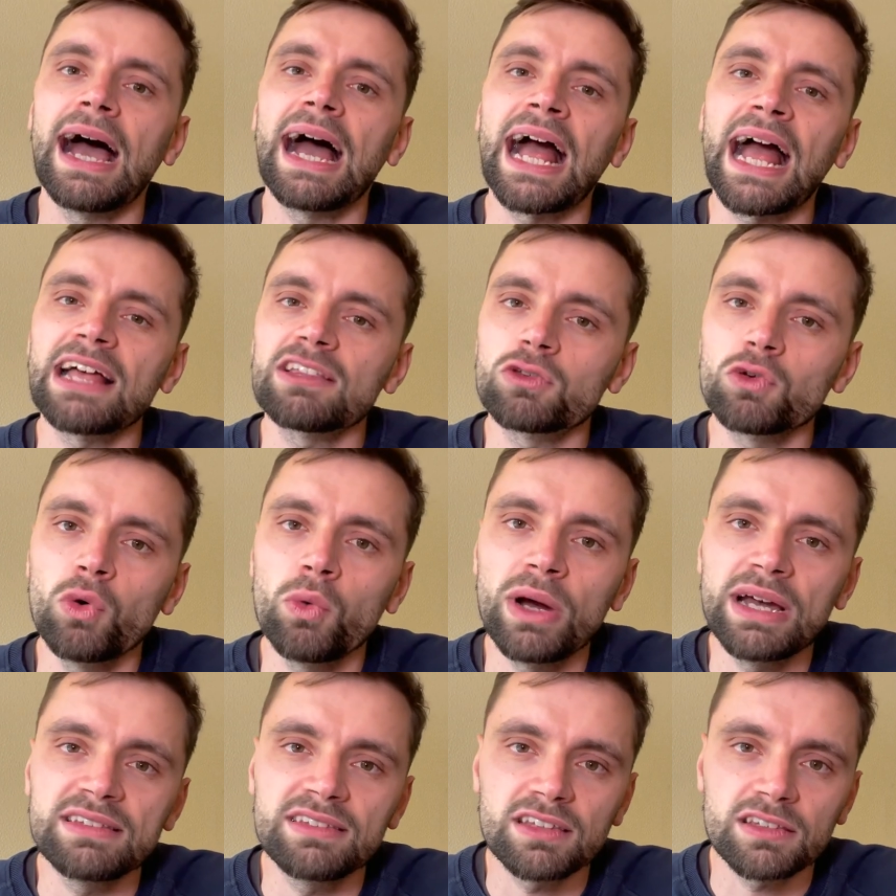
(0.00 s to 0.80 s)
As
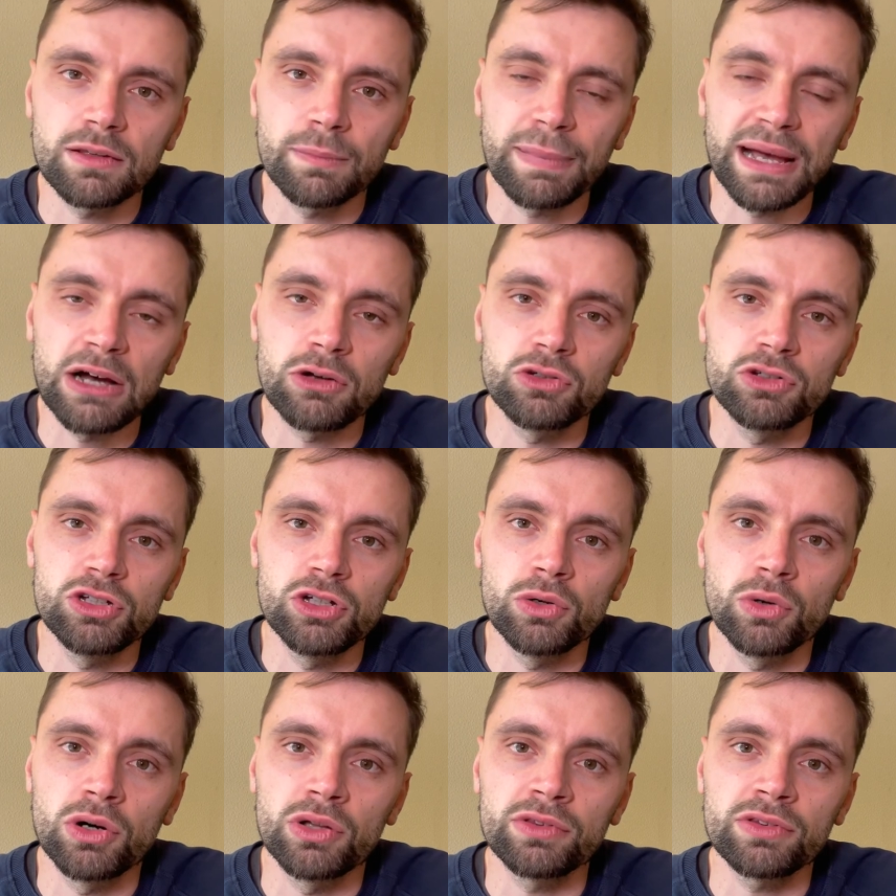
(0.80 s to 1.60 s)
always, it's about
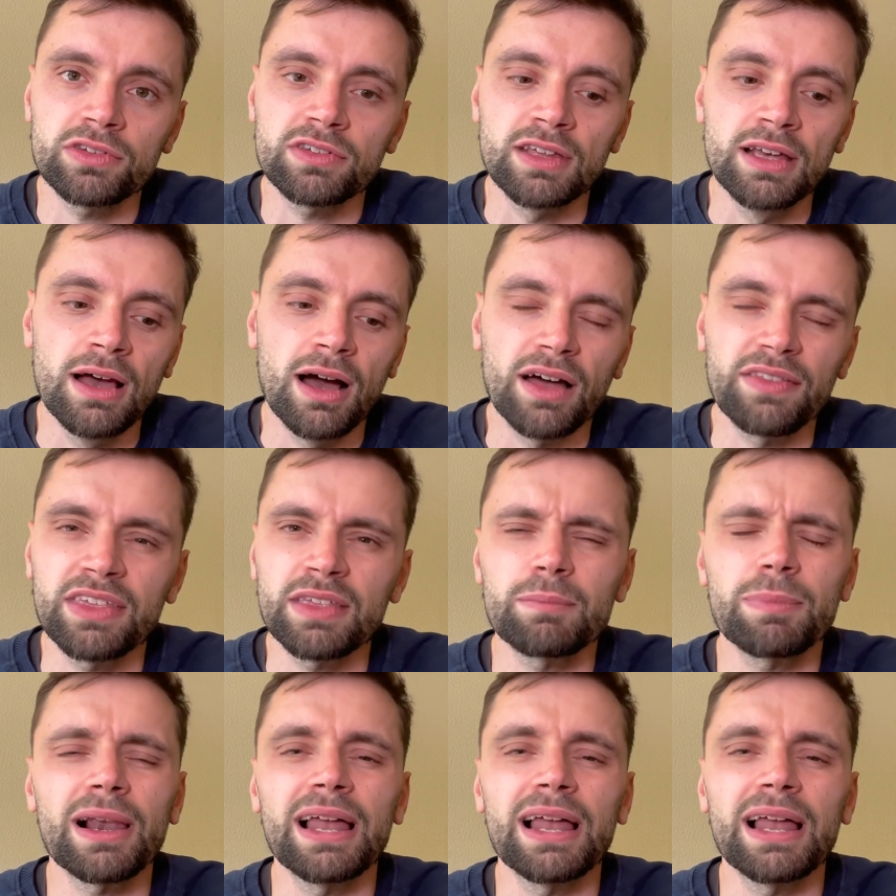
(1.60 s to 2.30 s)
nuance. I think